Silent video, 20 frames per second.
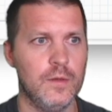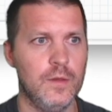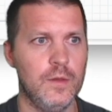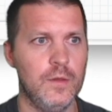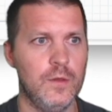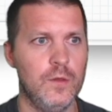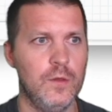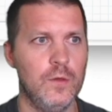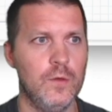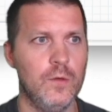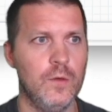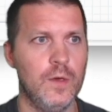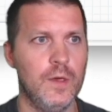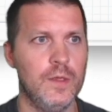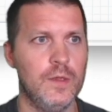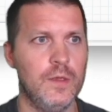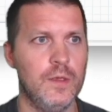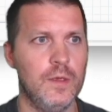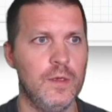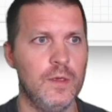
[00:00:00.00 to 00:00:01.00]
the
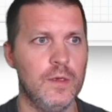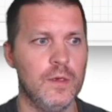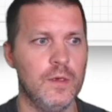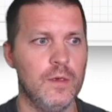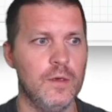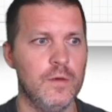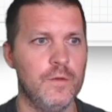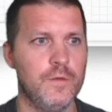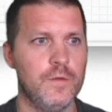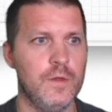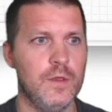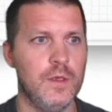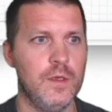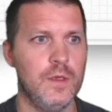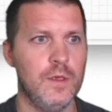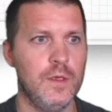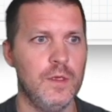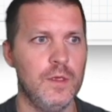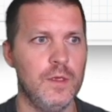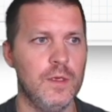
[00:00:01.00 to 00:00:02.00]
UUID of
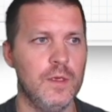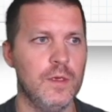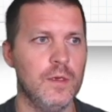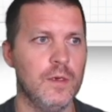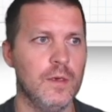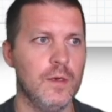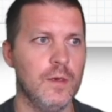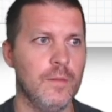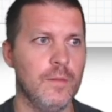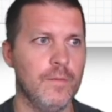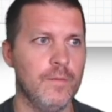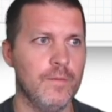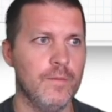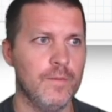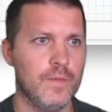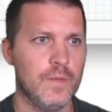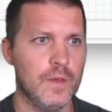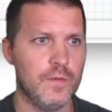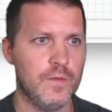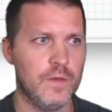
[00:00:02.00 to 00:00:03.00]
the um,
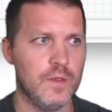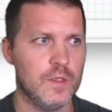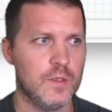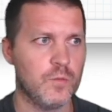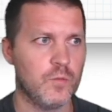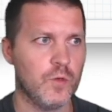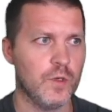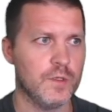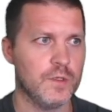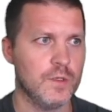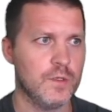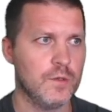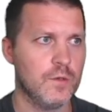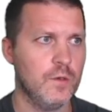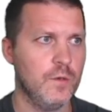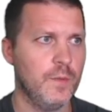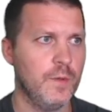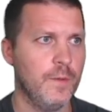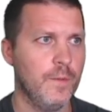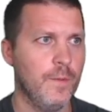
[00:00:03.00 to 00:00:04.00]
of this process
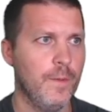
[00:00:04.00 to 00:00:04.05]
group